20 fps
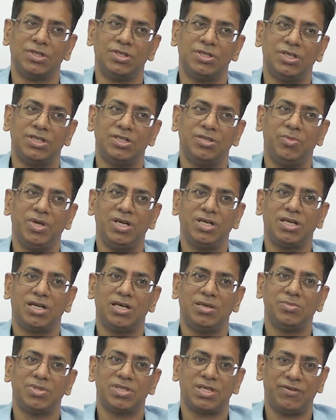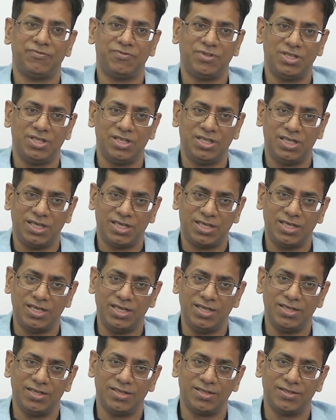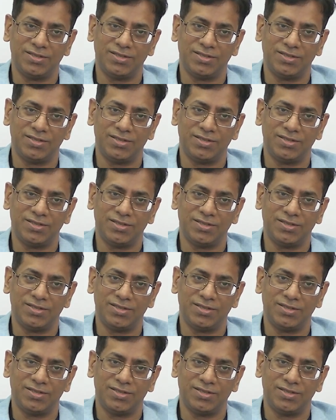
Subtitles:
Judgment comes after the decree.